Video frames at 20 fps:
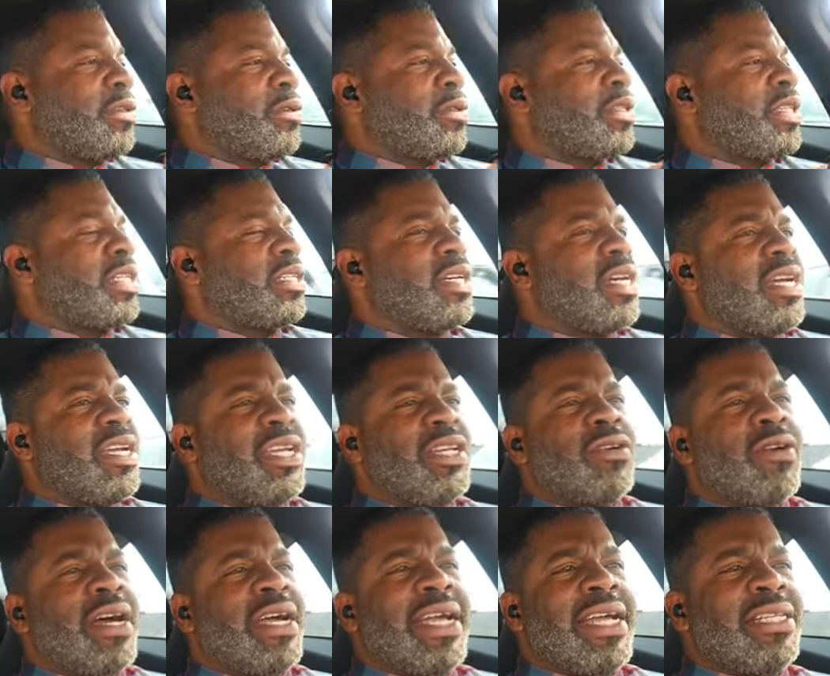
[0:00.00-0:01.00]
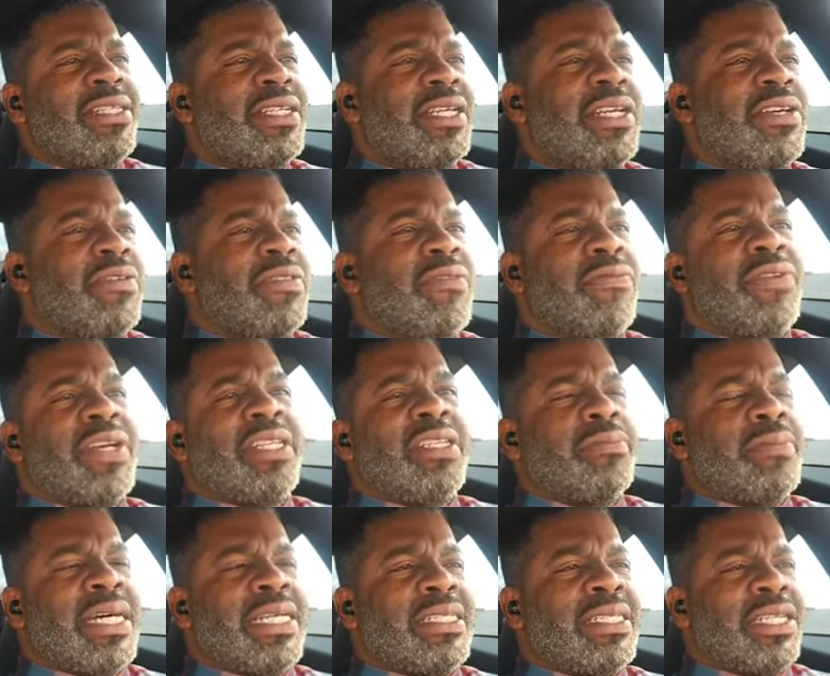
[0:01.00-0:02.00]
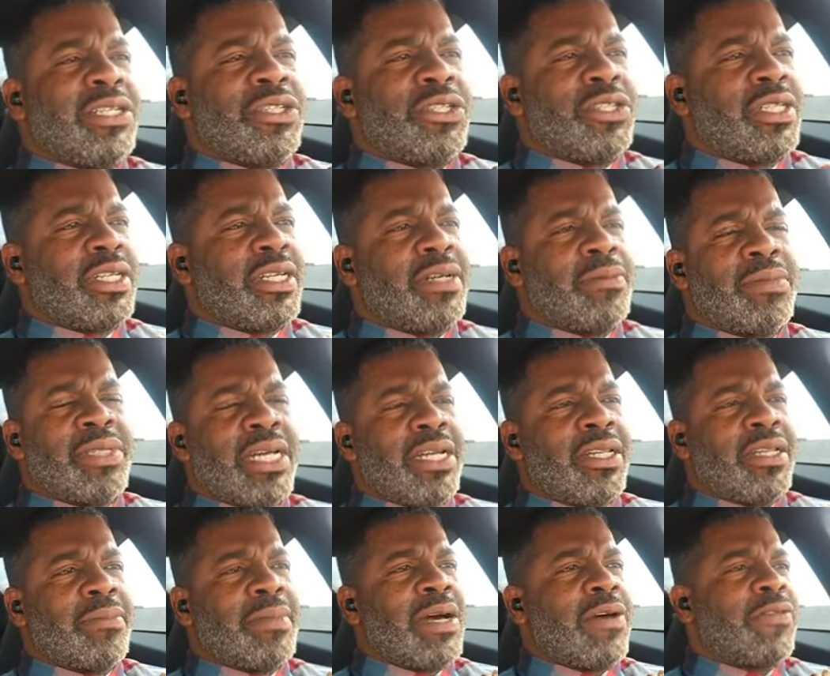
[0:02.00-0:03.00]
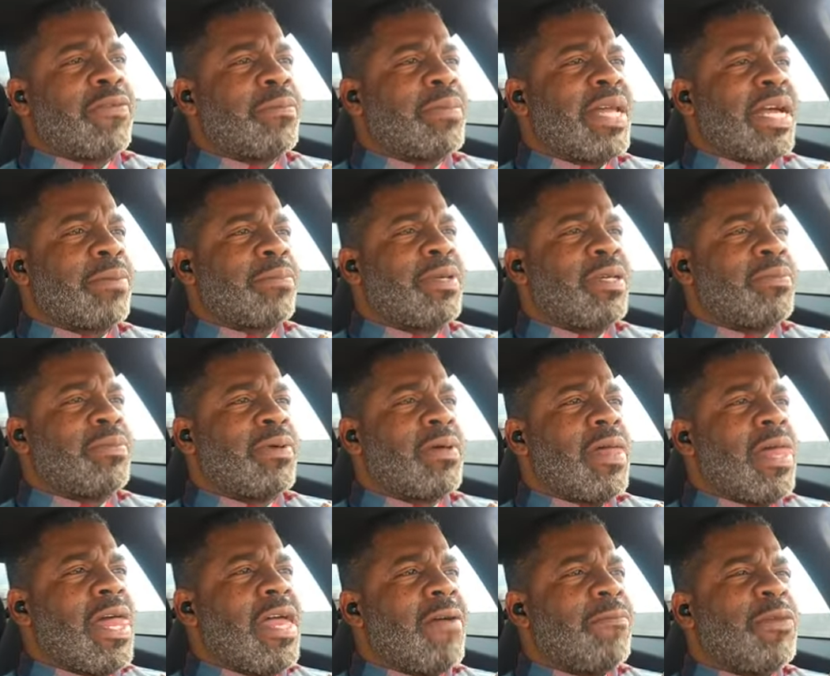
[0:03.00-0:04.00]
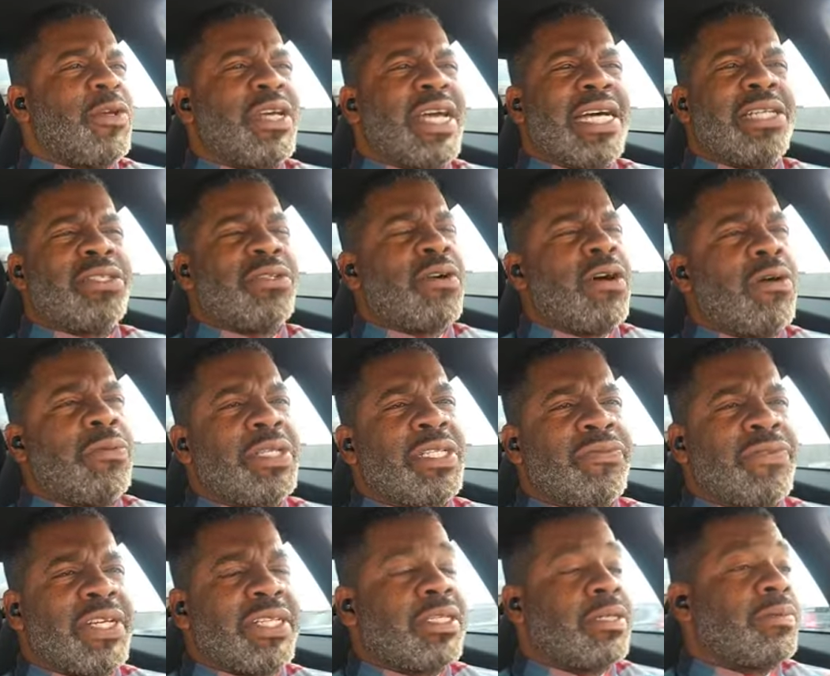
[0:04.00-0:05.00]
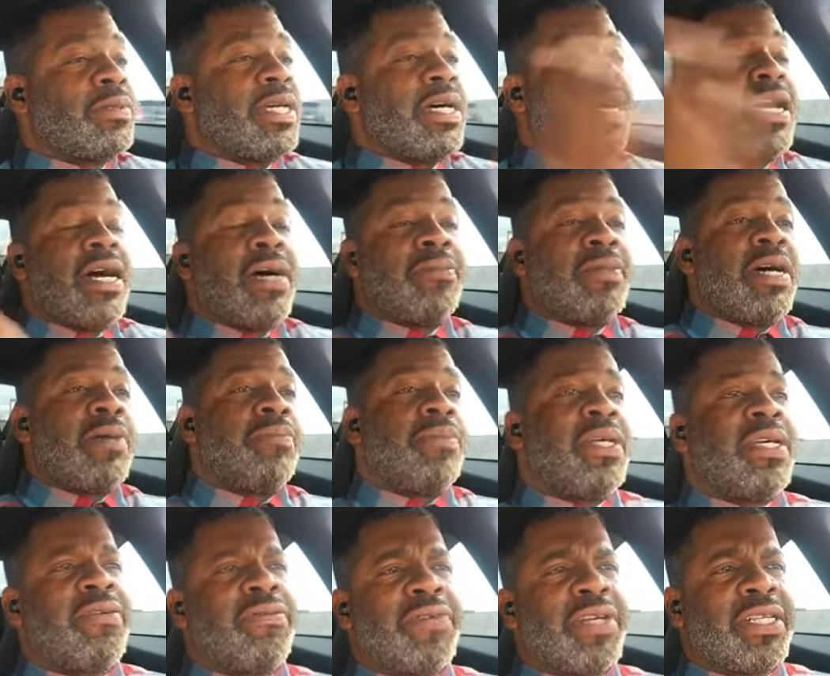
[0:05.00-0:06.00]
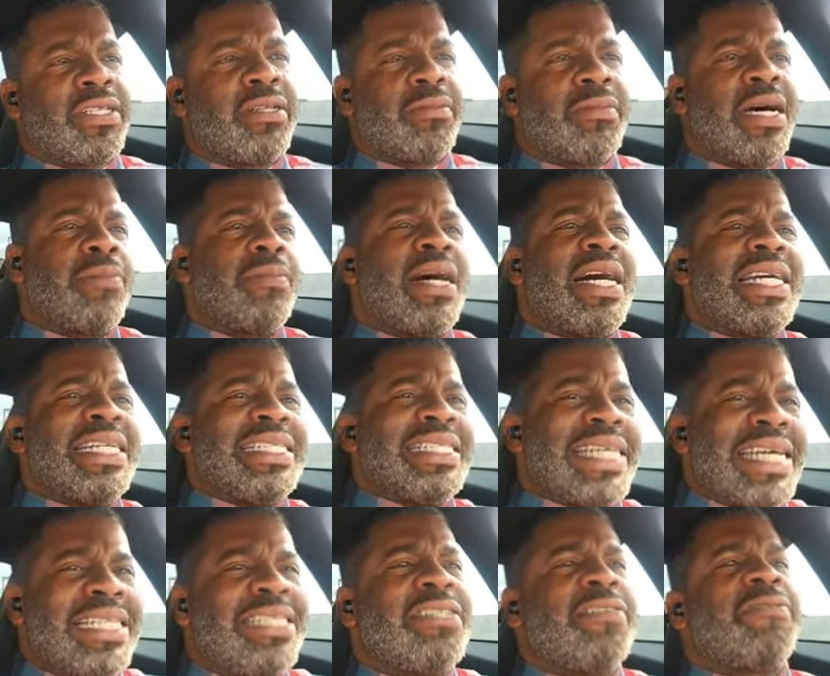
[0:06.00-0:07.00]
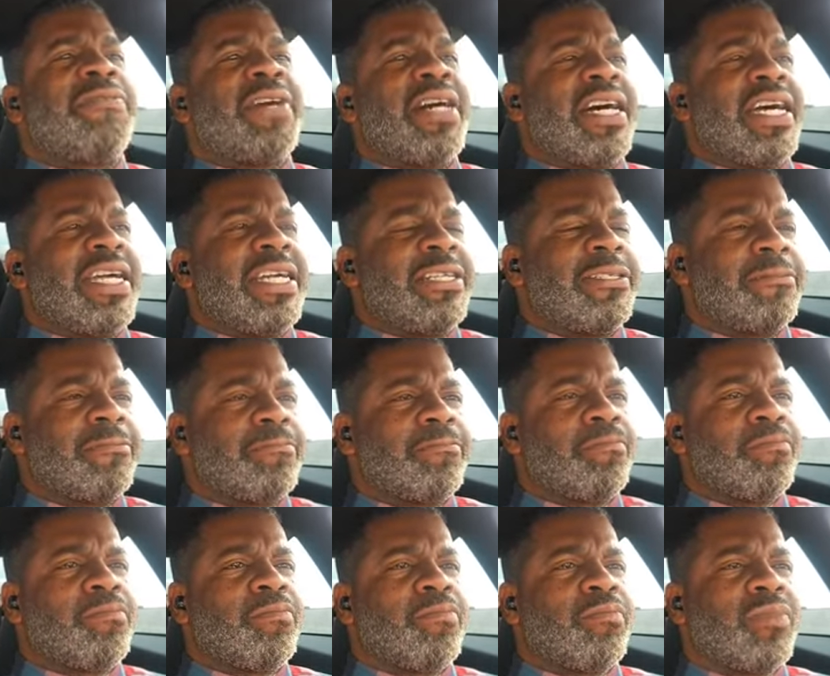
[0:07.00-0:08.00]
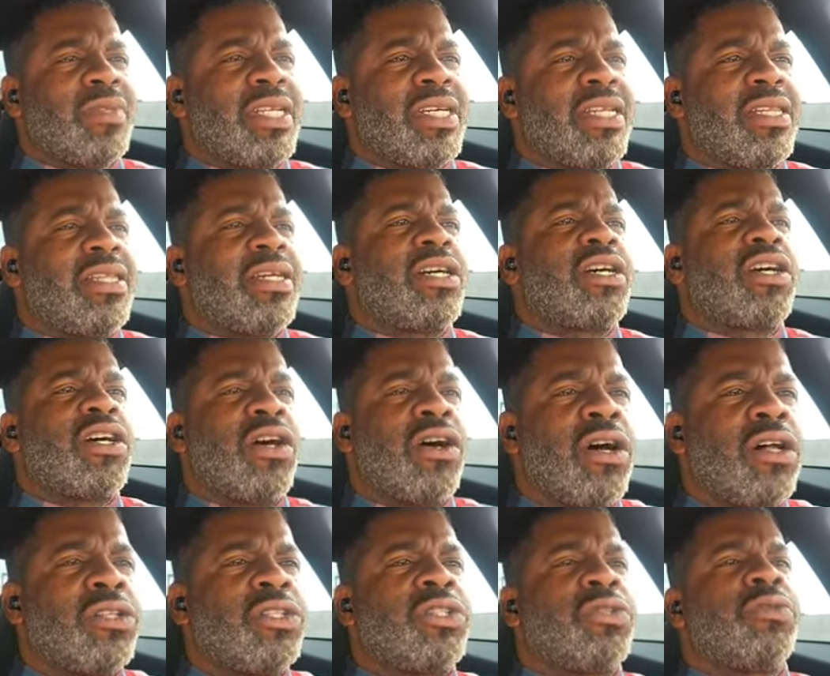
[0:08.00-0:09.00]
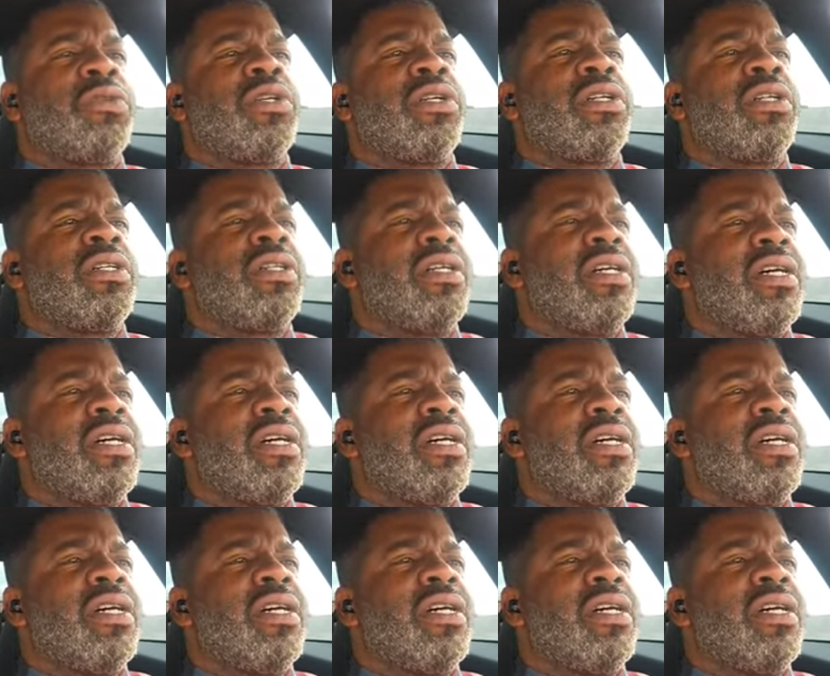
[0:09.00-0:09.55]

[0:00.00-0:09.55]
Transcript: who says, you know, I hate to hear the victimization that comes out of the mouth of black people. You guys are always victims. I'm not being a victim. I'm identifying the cultural